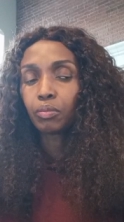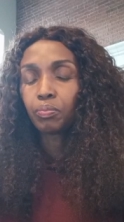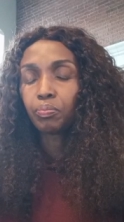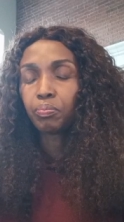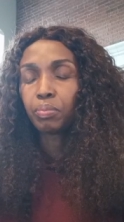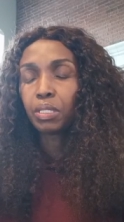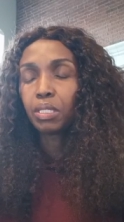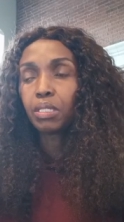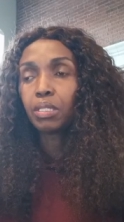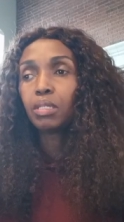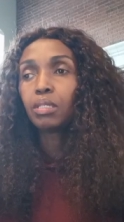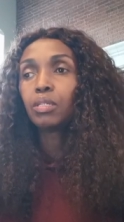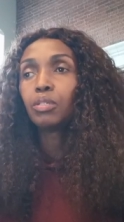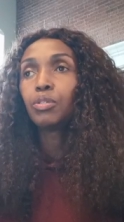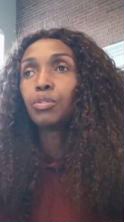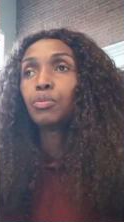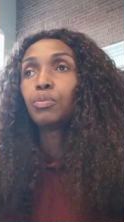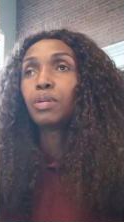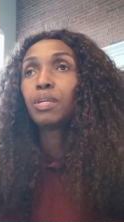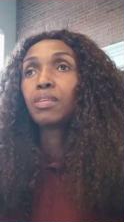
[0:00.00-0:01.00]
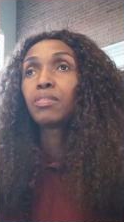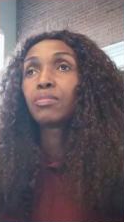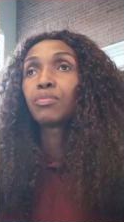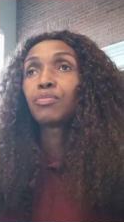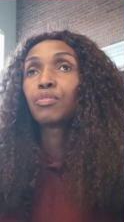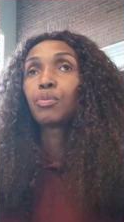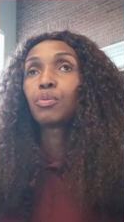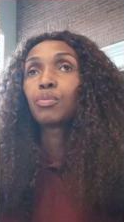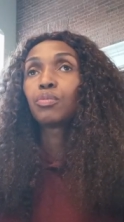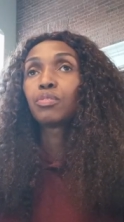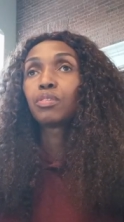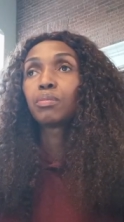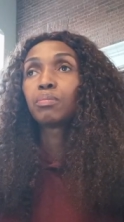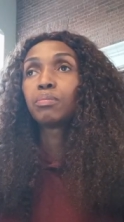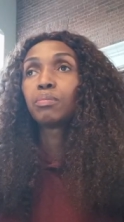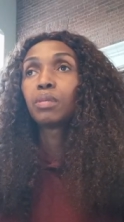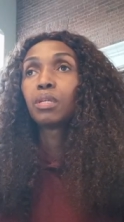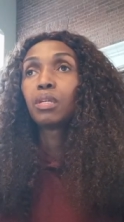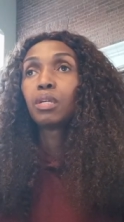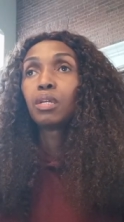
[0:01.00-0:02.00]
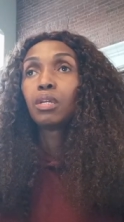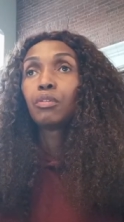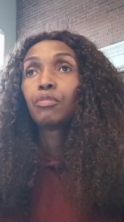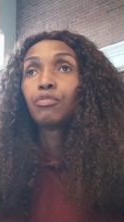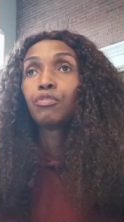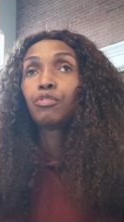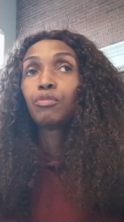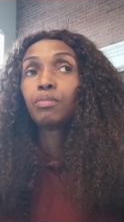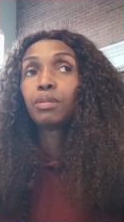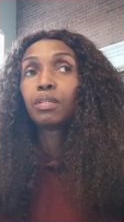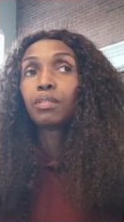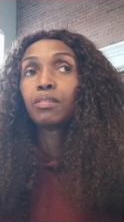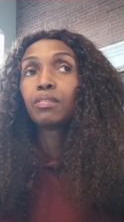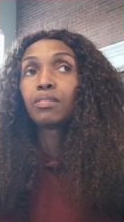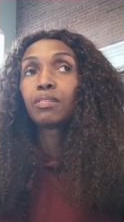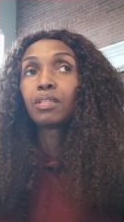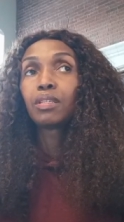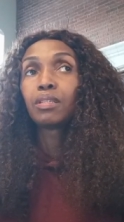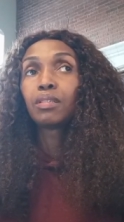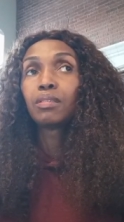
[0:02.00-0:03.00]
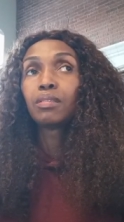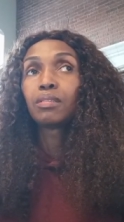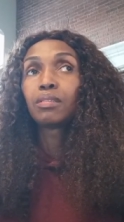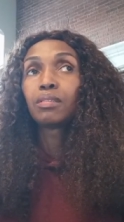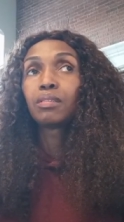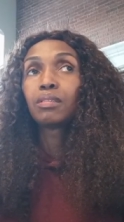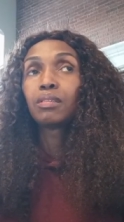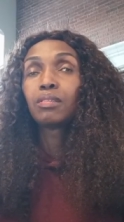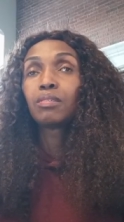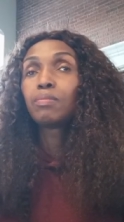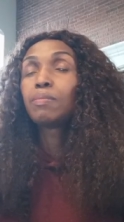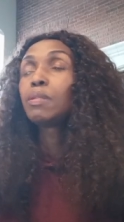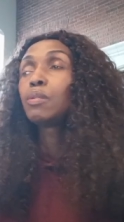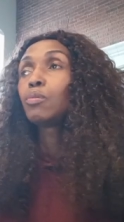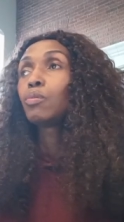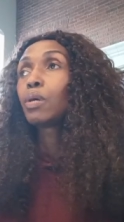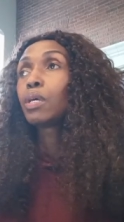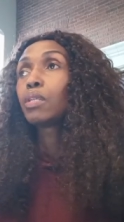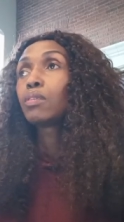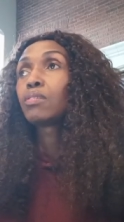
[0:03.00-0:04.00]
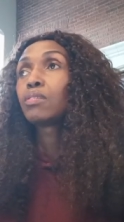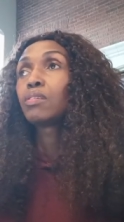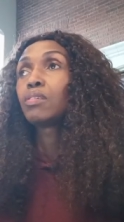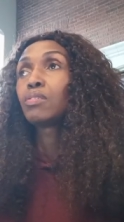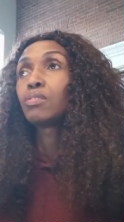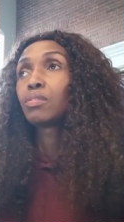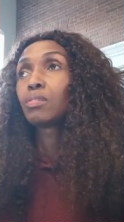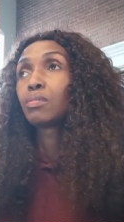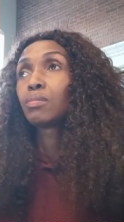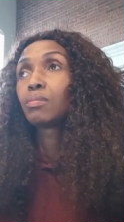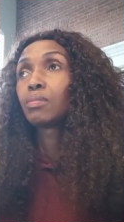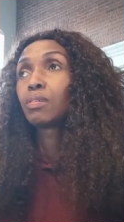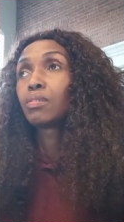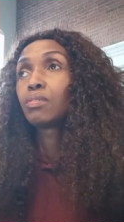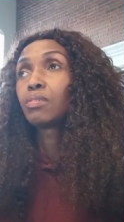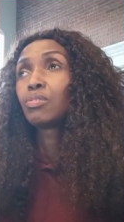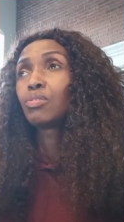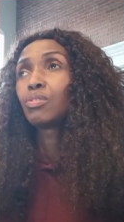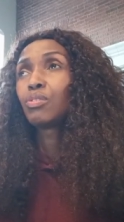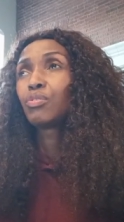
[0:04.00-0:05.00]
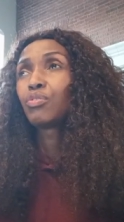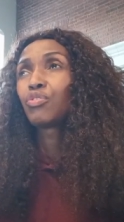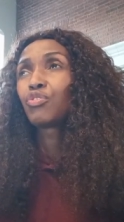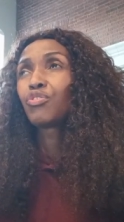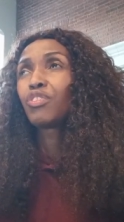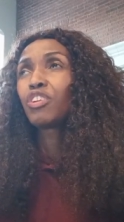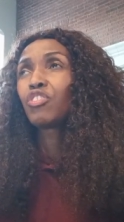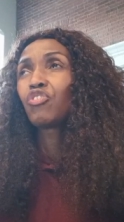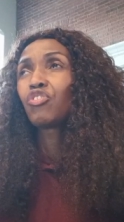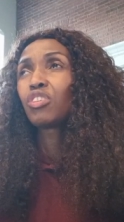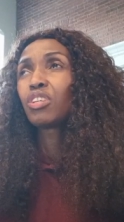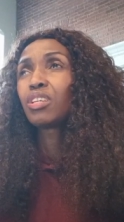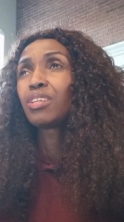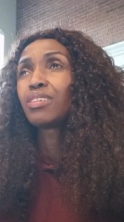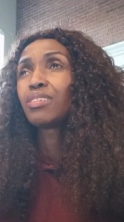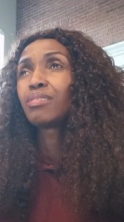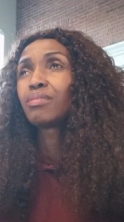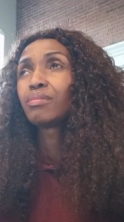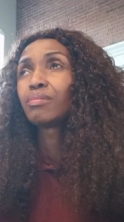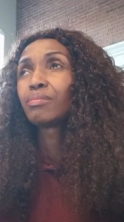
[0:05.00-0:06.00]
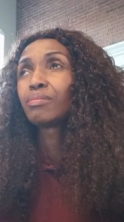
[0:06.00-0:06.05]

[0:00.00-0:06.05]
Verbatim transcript: been in the U.S. for some few months, and it's been quite a season, a season of stretching,